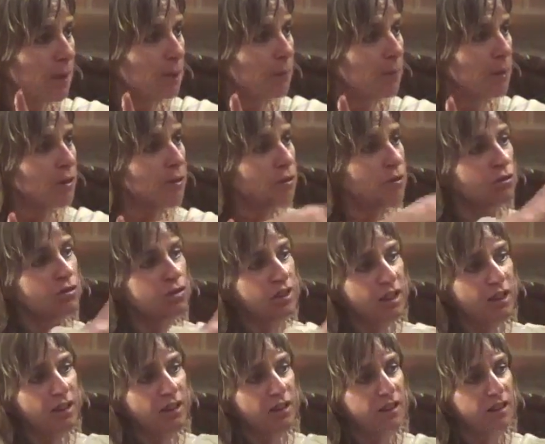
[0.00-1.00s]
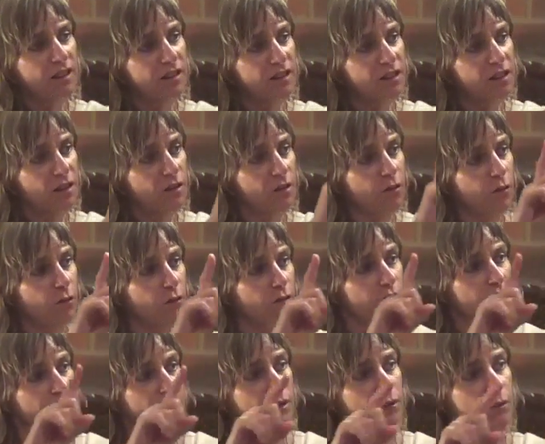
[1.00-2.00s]
But you see that it's a
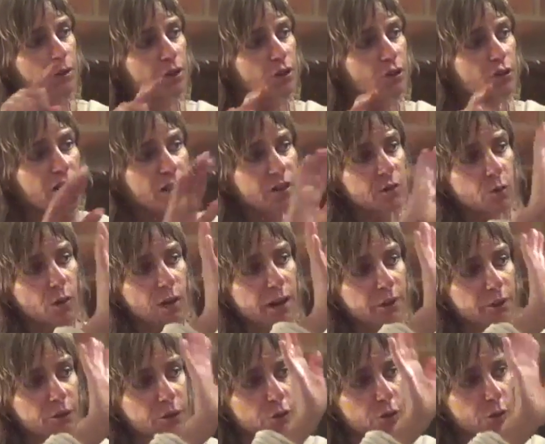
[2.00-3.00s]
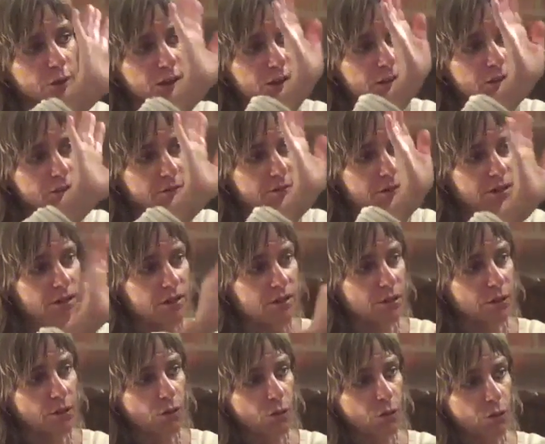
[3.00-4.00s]
thought, and when you can wave to it, it's a
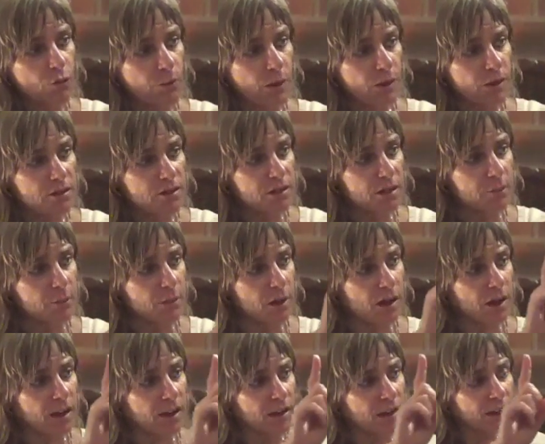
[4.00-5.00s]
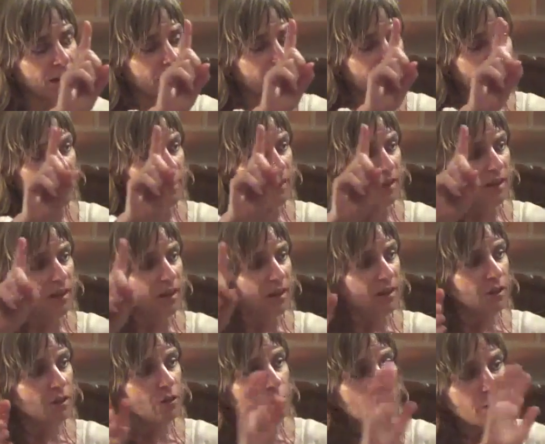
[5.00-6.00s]
thought passing by.
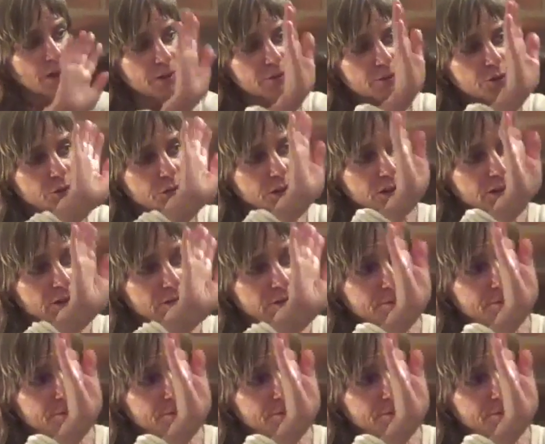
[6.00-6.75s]
You wave to it.